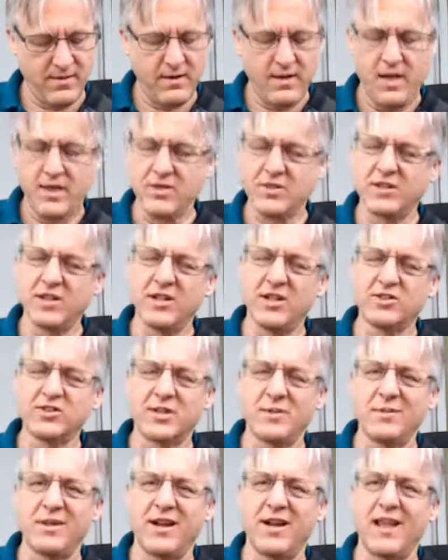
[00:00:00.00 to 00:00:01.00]
There's
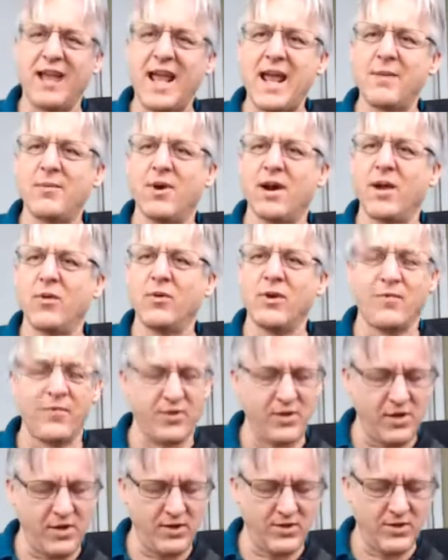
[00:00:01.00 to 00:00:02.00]
some little hammer-on riff that
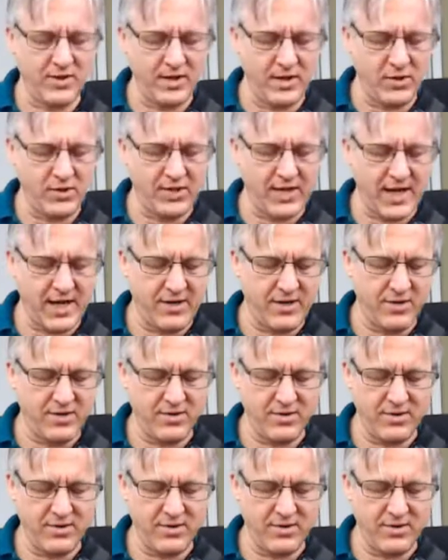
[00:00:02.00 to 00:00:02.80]
goes on here.